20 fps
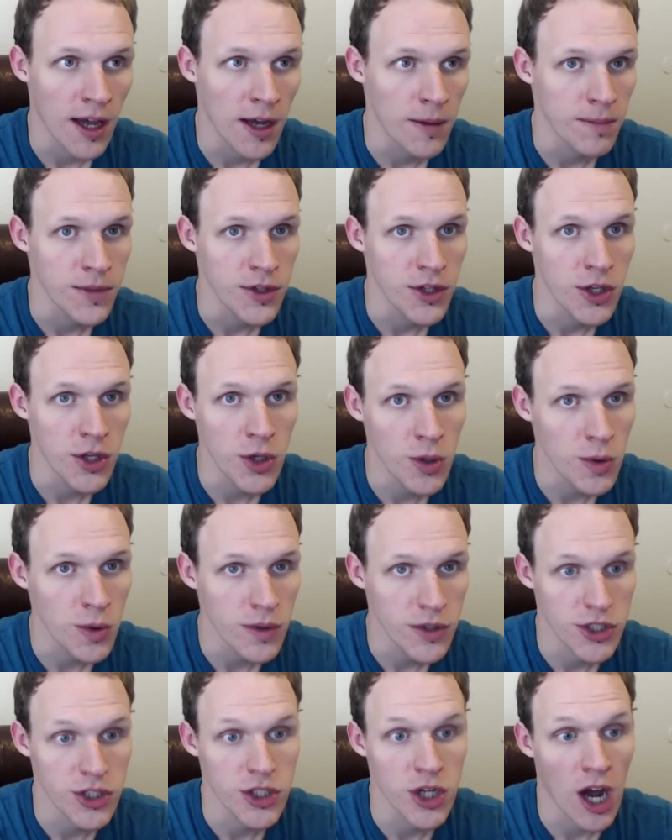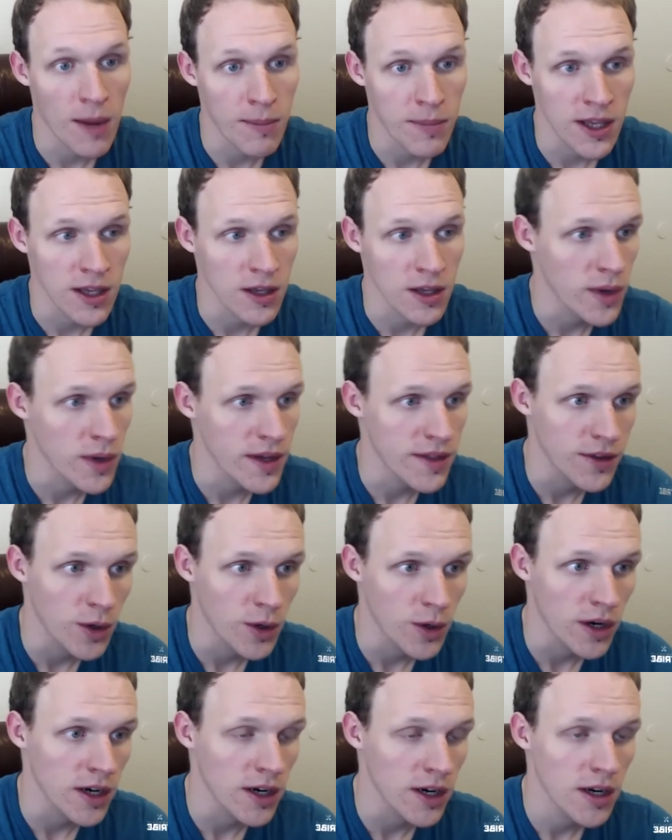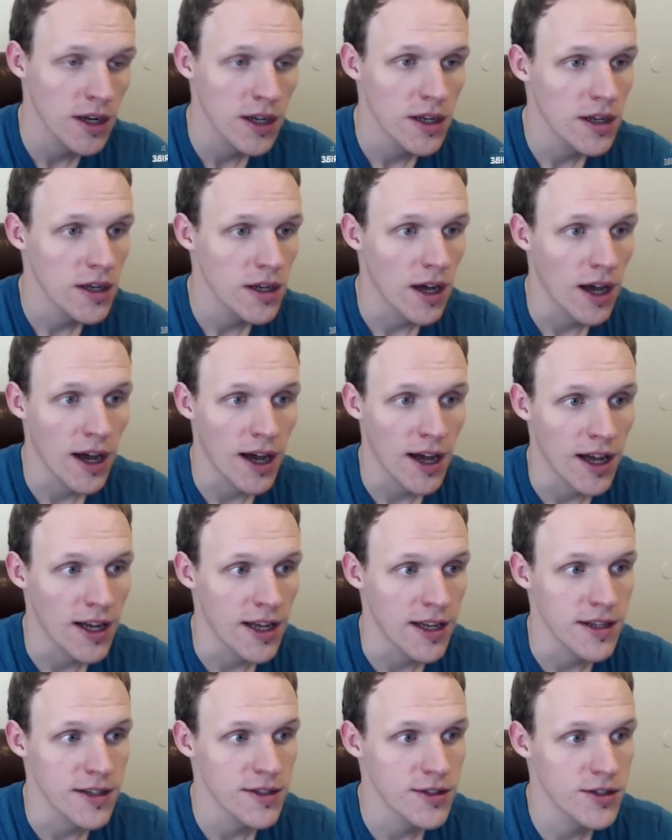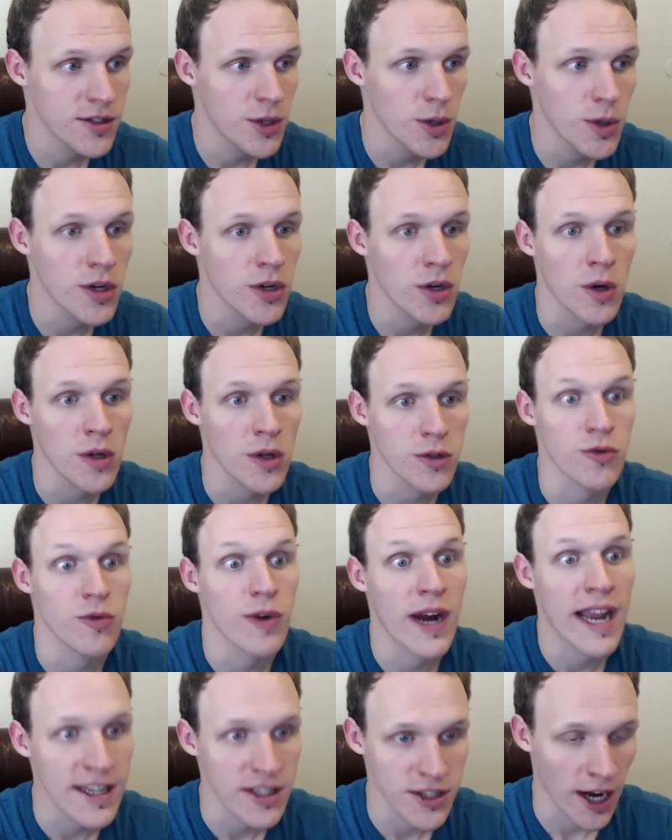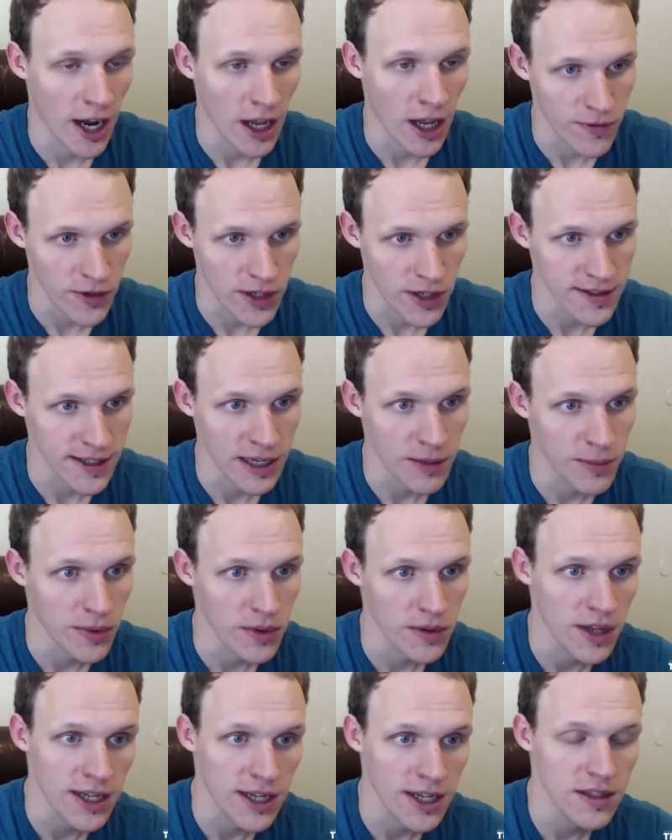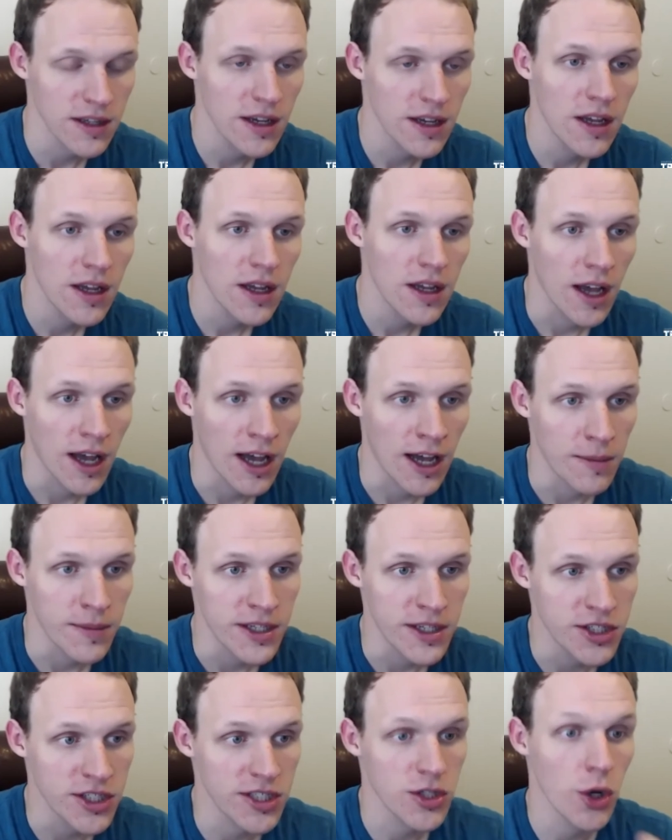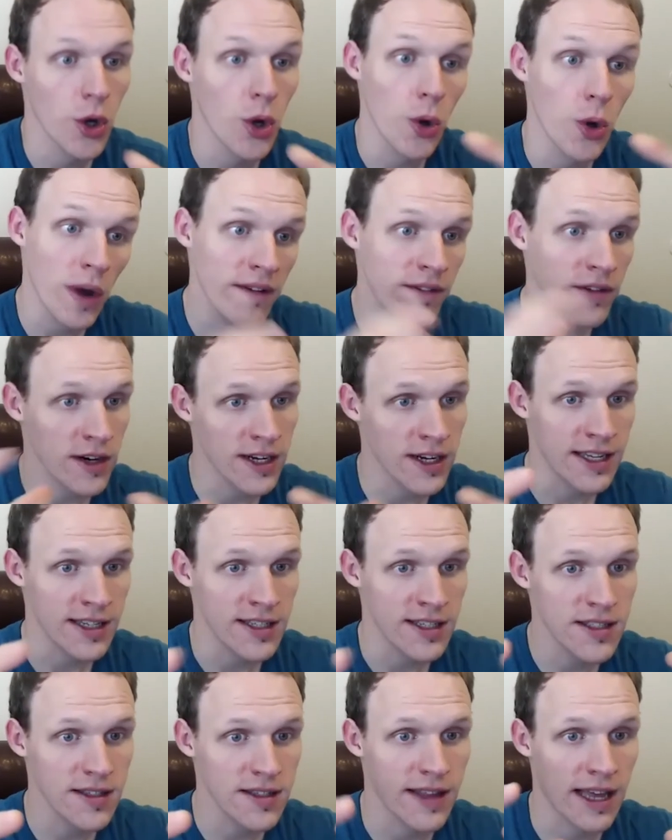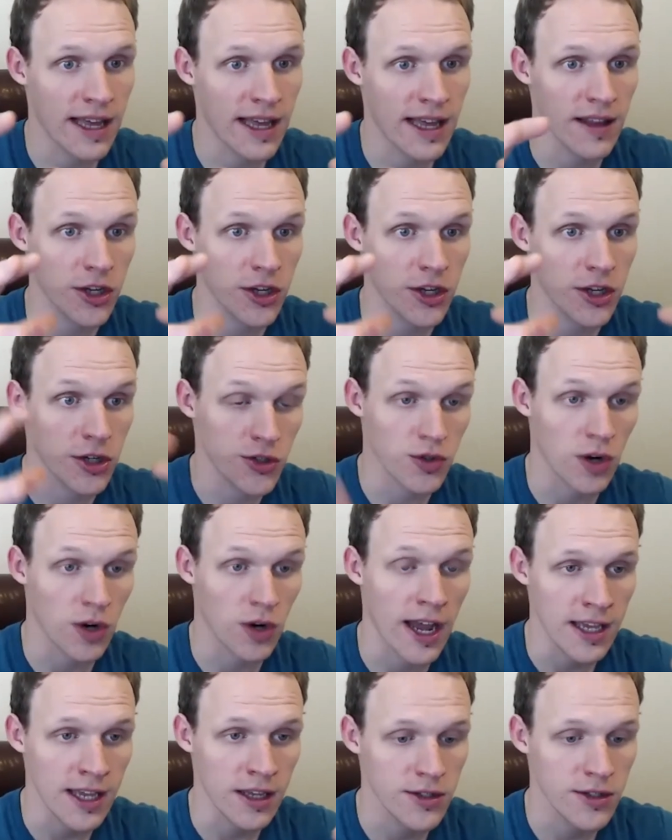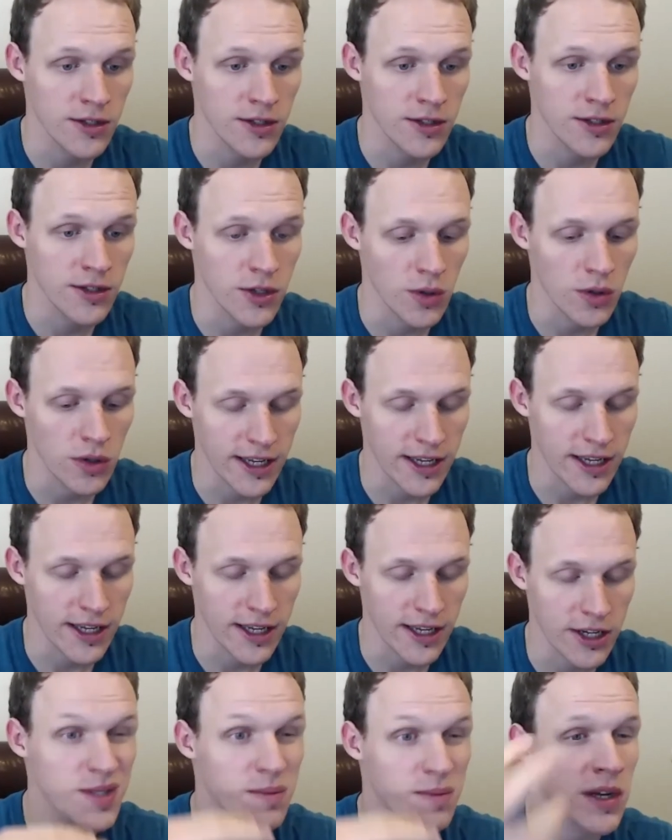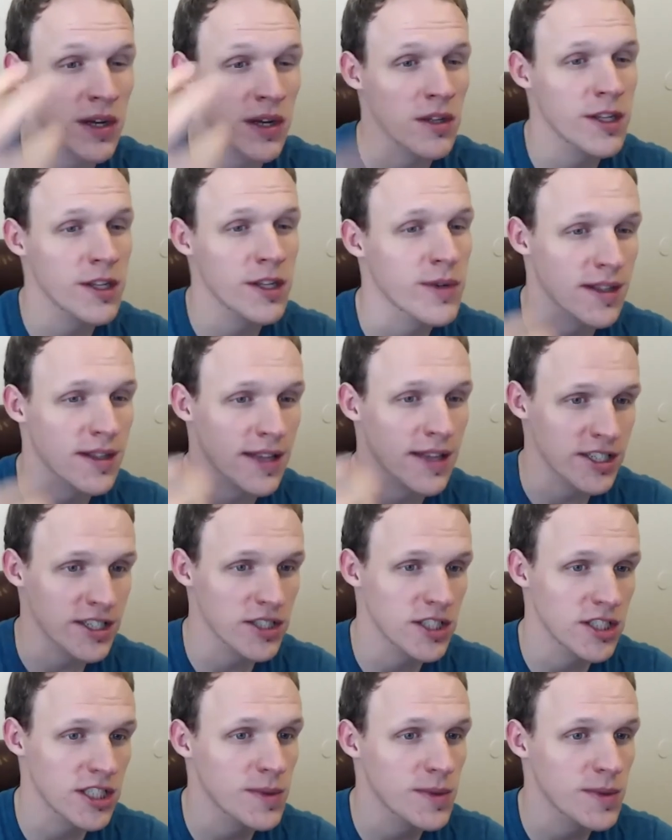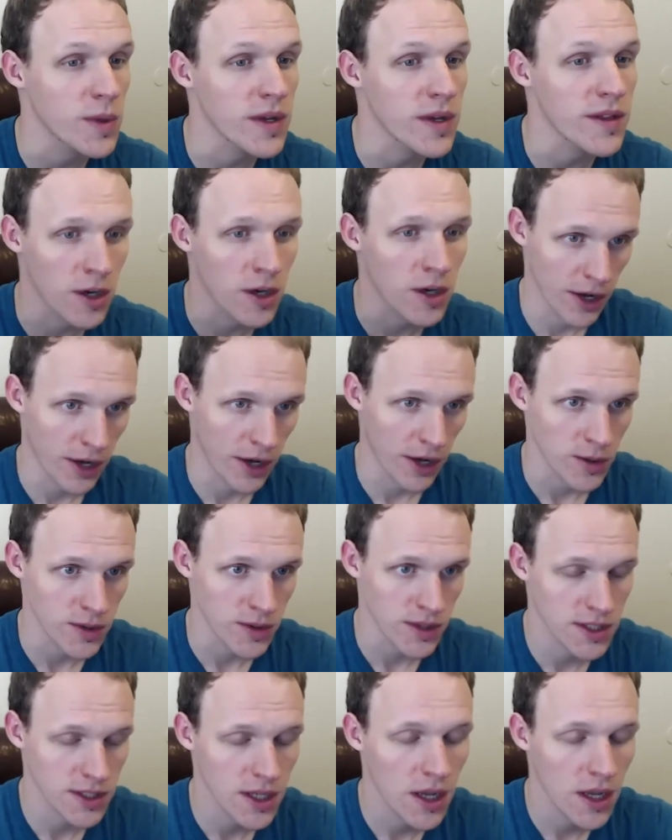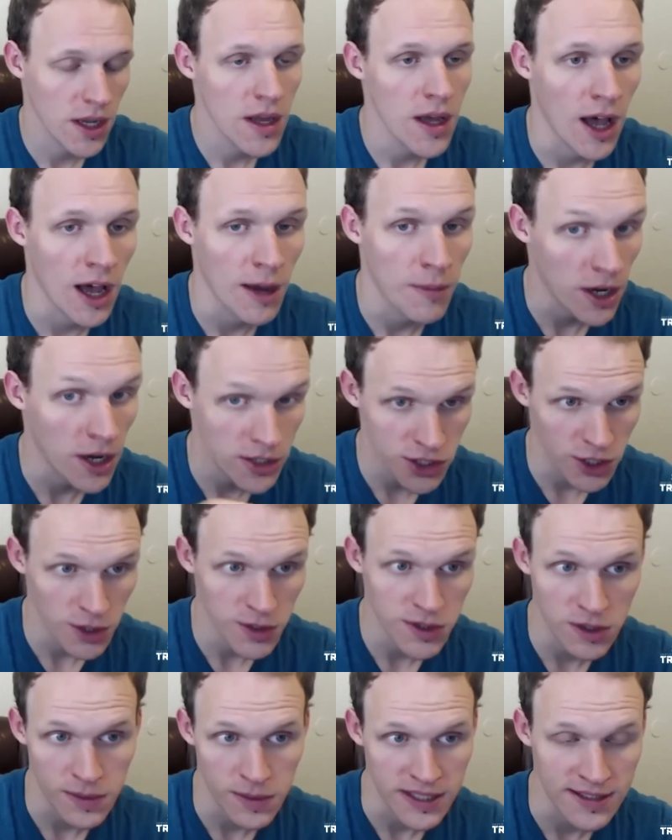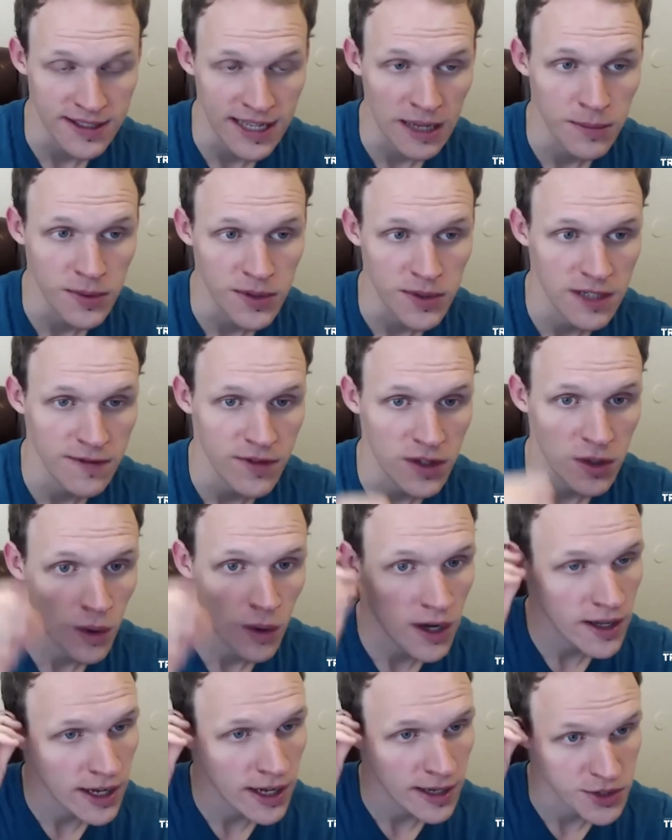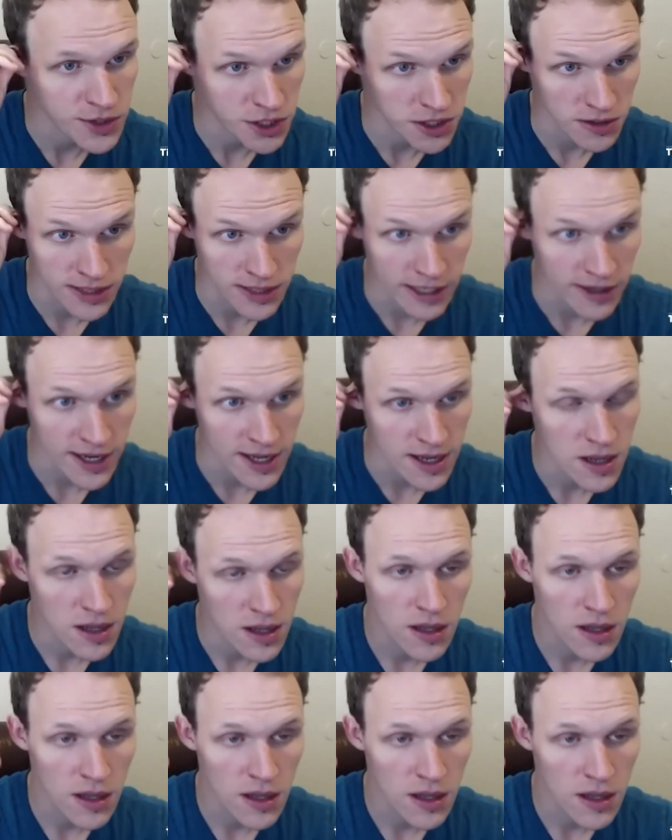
you shopping with your 2-year-old grandchild, for example. Not. It's just whoever it is that like you're trying to, like you're just building relationships with your posts. I'll show some examples if you want. I'm sure Larry